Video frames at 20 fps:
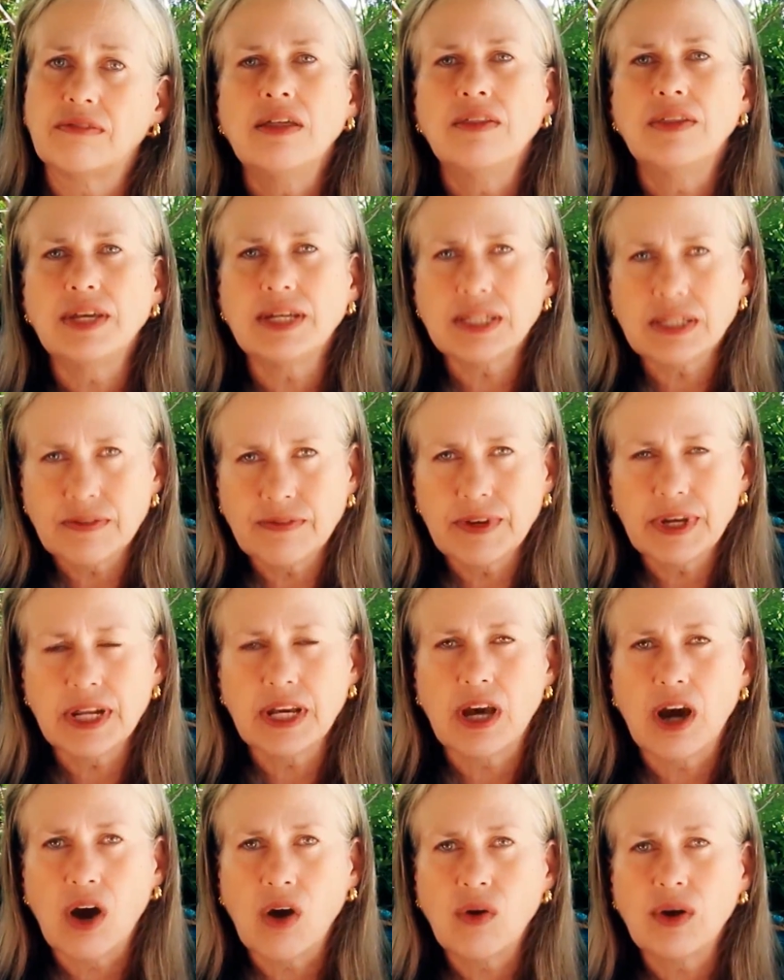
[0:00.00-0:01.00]
This
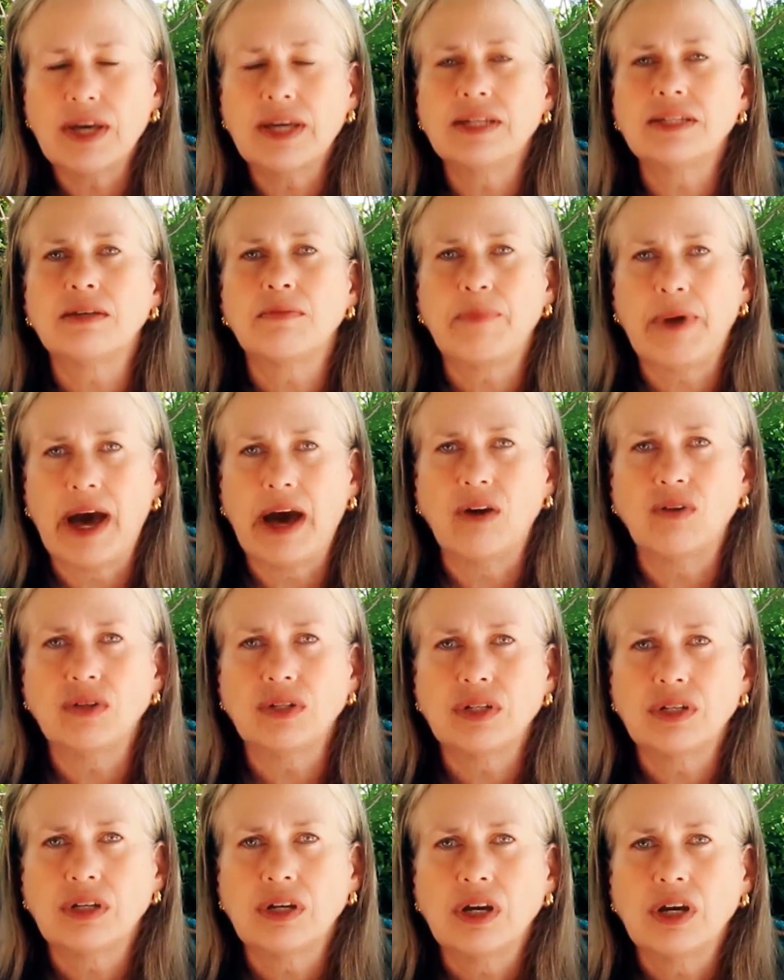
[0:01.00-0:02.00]
video is
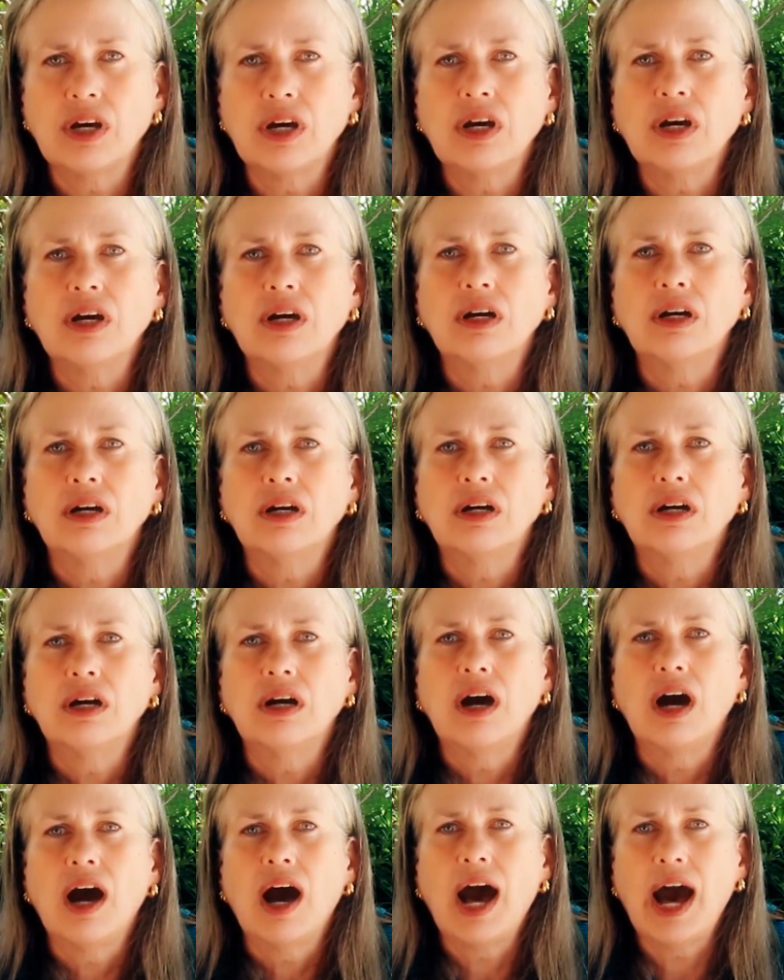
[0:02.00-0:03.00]
about
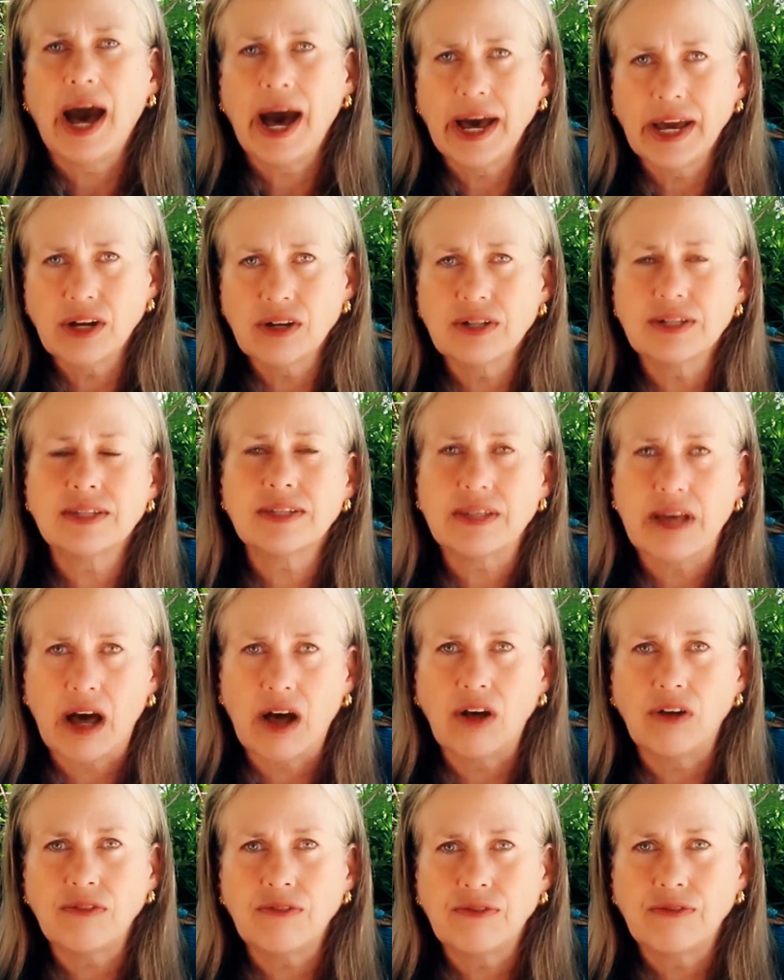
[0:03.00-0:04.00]
higher
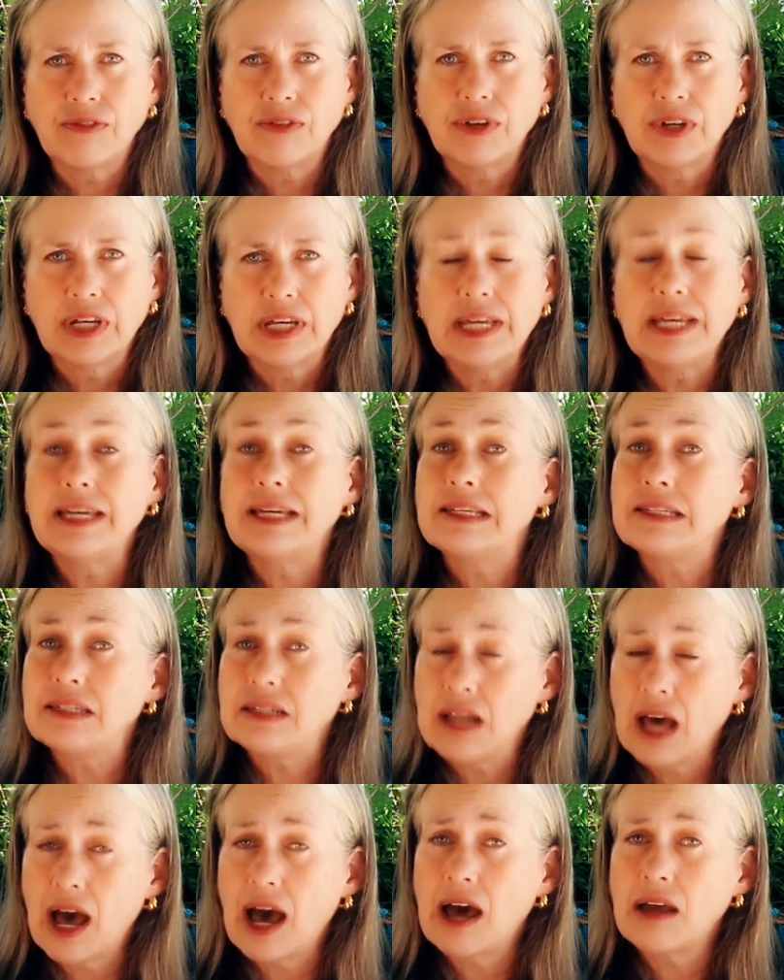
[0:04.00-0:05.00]
self is
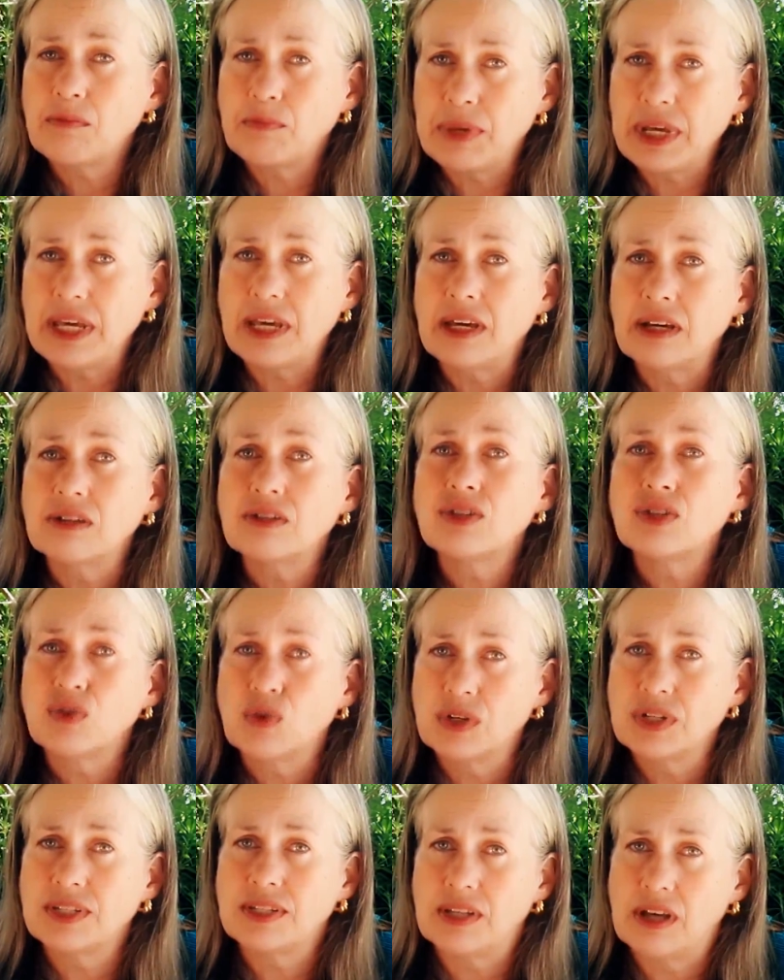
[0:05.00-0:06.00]
not being
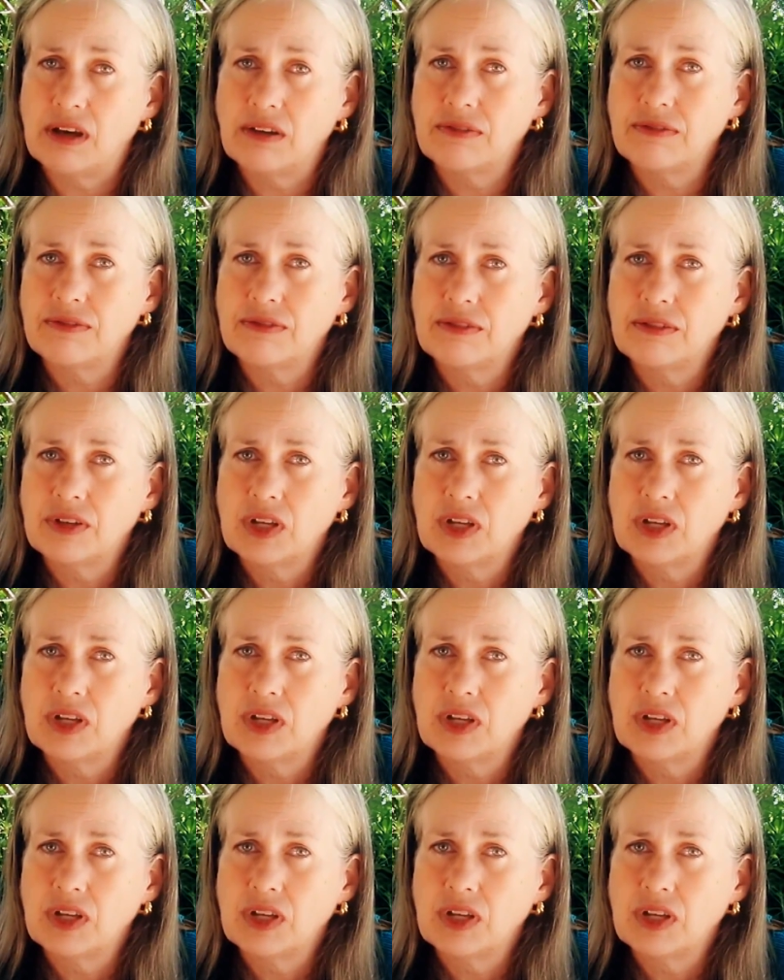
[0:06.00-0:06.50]
source self.